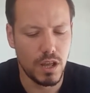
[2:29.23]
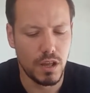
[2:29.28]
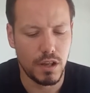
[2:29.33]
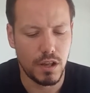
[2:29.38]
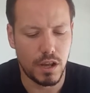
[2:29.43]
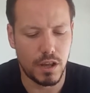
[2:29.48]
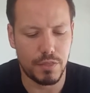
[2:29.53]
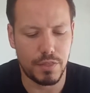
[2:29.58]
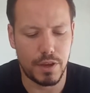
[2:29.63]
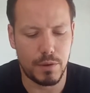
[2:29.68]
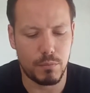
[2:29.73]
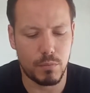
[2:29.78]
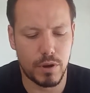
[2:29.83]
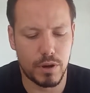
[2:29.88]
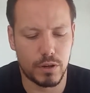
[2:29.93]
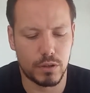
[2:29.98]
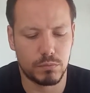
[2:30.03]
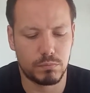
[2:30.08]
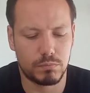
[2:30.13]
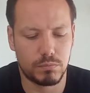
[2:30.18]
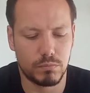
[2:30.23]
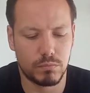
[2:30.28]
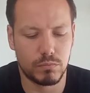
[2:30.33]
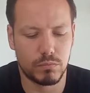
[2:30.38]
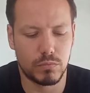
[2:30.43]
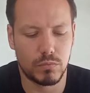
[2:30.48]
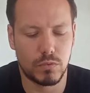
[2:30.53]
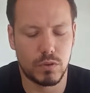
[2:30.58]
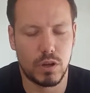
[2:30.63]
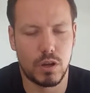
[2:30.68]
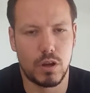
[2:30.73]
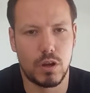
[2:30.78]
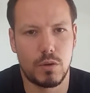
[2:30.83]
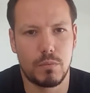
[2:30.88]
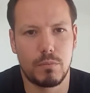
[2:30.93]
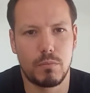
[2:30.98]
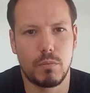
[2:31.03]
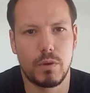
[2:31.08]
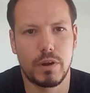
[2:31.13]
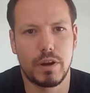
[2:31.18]
And then when
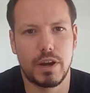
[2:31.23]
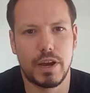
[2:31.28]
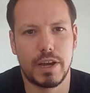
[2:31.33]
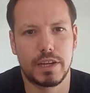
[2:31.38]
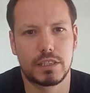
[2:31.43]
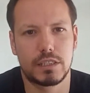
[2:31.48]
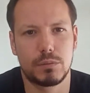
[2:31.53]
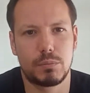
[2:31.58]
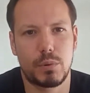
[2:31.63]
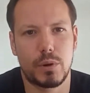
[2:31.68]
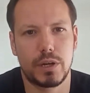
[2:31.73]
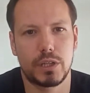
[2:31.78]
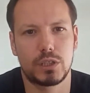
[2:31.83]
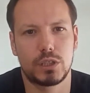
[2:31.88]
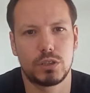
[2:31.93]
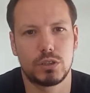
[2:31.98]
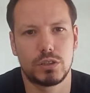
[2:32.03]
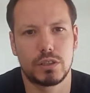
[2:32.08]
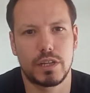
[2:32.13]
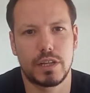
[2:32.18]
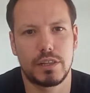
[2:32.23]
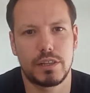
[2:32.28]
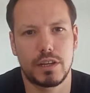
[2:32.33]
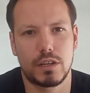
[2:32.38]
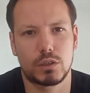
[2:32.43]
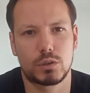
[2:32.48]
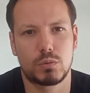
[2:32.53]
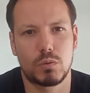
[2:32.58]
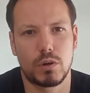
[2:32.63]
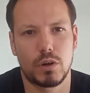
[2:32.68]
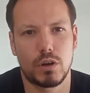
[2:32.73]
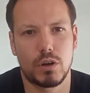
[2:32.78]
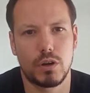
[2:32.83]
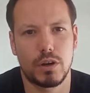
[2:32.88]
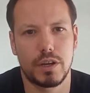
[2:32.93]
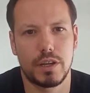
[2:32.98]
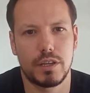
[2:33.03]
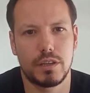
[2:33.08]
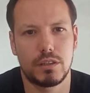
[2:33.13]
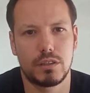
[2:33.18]
I had depression, then that's when
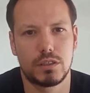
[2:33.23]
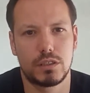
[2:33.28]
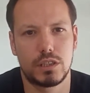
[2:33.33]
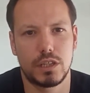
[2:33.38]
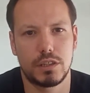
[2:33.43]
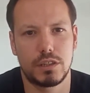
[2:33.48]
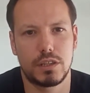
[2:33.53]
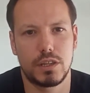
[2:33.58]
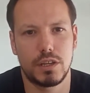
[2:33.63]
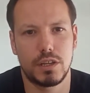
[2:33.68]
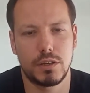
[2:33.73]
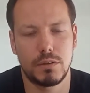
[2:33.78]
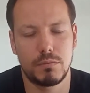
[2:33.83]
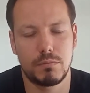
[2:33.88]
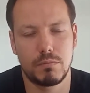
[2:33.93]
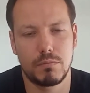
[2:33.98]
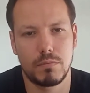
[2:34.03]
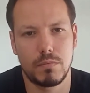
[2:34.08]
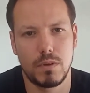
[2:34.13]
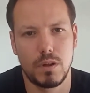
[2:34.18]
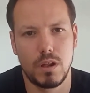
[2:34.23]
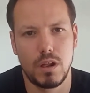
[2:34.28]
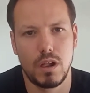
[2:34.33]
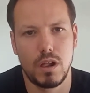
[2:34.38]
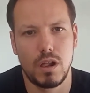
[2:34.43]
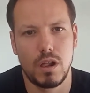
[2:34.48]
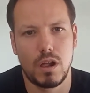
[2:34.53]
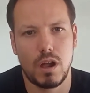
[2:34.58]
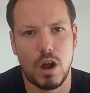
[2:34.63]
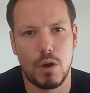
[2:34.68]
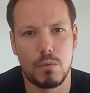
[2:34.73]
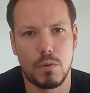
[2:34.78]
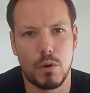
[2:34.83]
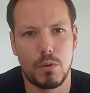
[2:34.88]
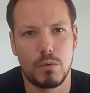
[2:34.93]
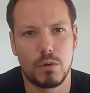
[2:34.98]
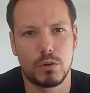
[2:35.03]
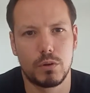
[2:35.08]
I wrote